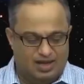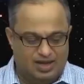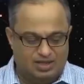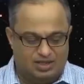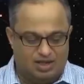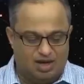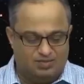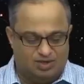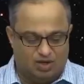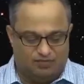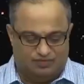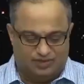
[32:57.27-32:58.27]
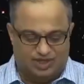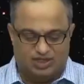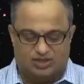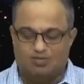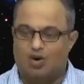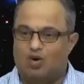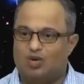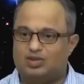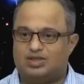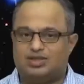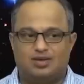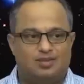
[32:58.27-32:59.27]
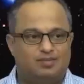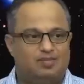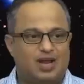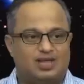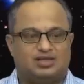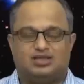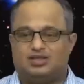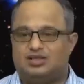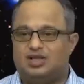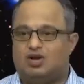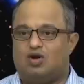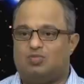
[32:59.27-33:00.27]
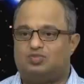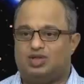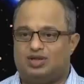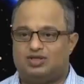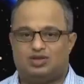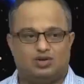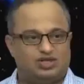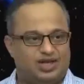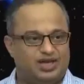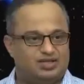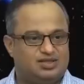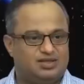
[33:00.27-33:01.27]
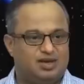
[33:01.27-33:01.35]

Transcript: in terms of this modes plus the complex conjugates,